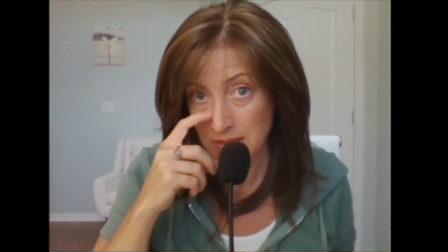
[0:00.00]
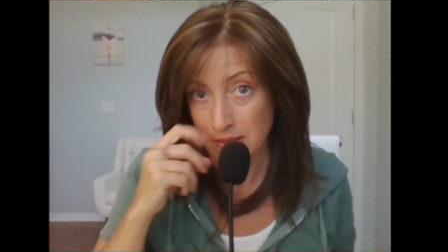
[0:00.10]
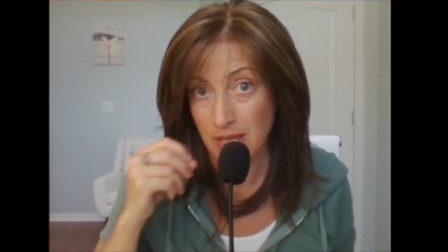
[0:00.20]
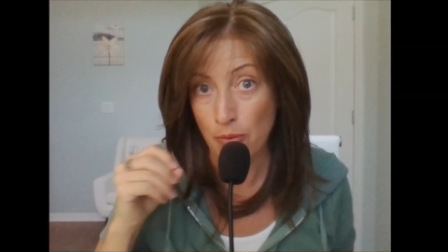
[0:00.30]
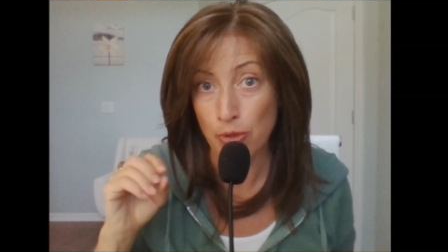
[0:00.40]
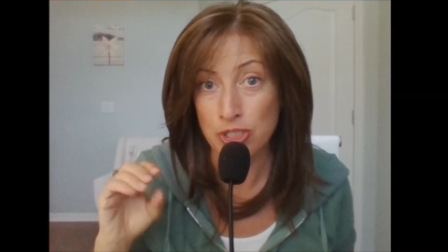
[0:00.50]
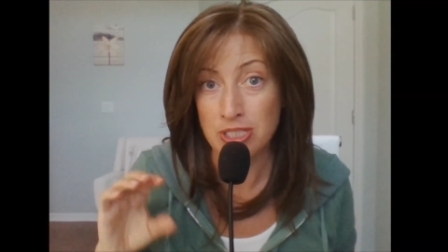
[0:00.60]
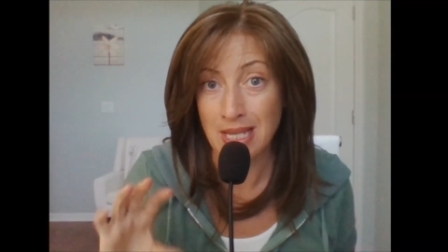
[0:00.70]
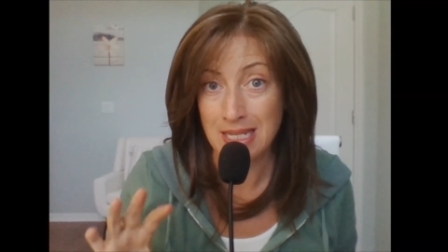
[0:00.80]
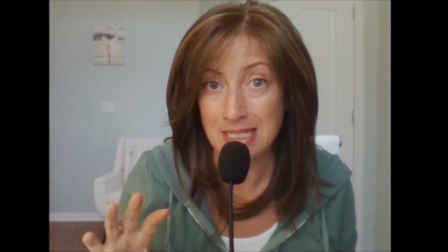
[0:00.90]
that were
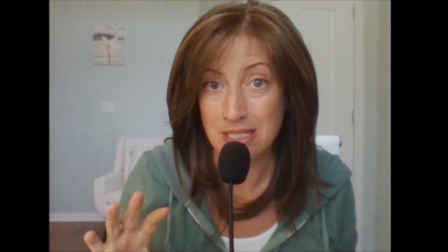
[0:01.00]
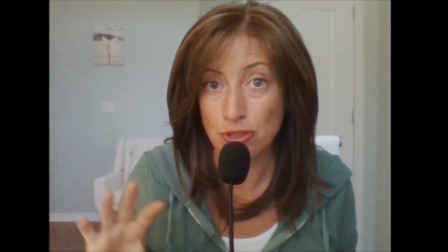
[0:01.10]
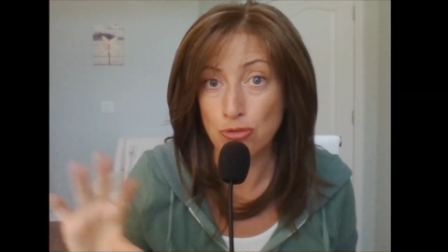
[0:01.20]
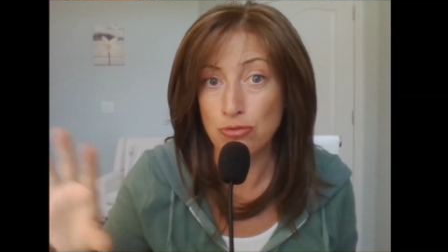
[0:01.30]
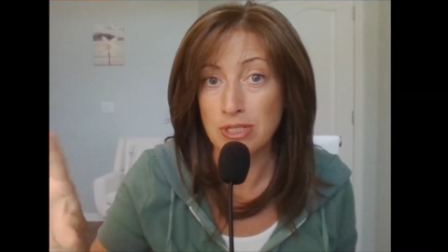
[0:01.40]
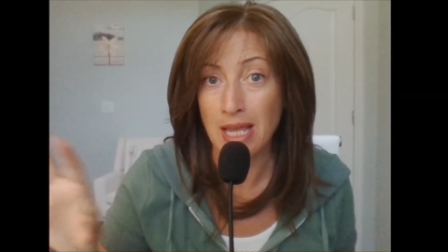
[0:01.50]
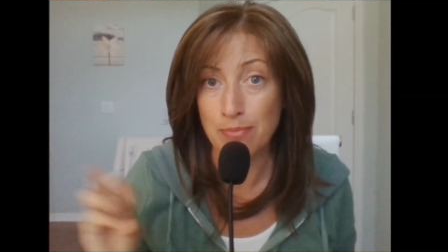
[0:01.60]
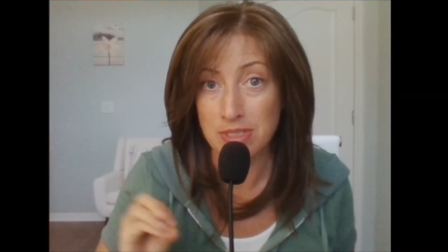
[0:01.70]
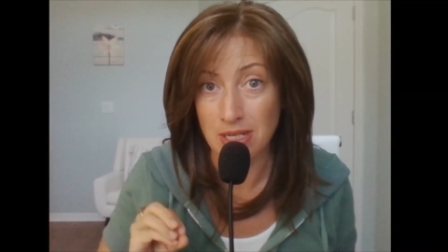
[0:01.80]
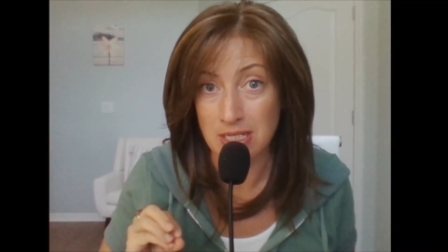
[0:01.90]
sent to
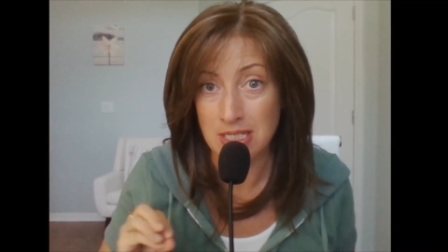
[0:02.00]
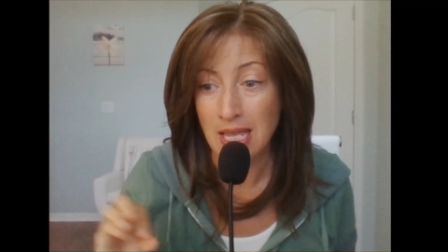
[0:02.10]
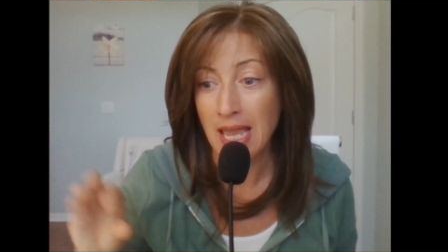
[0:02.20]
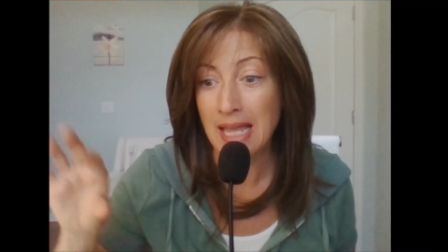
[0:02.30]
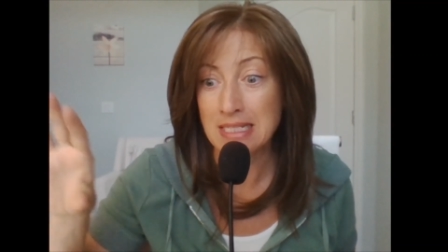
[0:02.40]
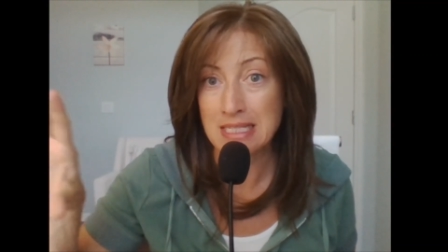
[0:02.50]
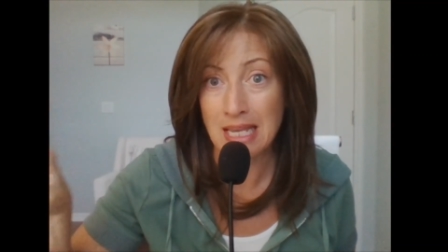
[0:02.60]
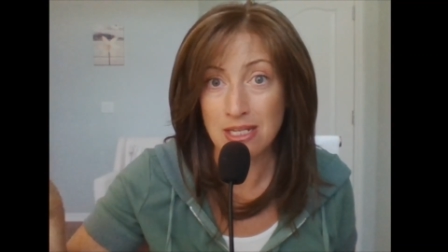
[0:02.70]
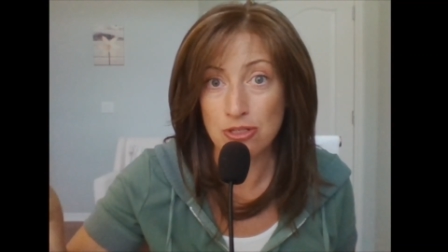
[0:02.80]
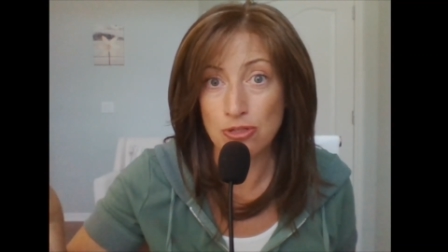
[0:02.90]
tempt us and
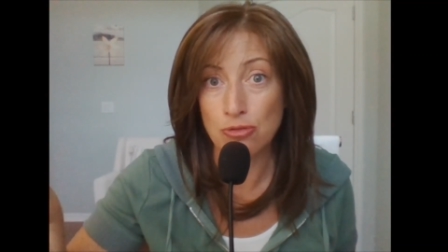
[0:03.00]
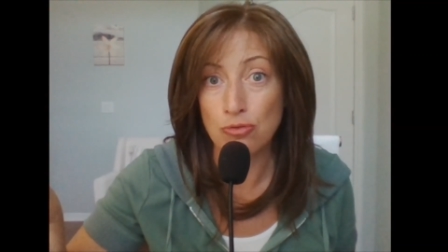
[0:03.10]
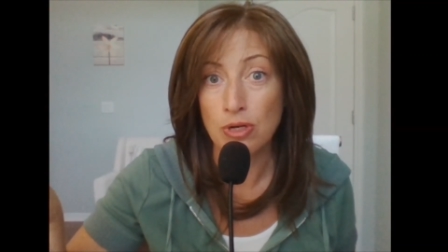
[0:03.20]
sent to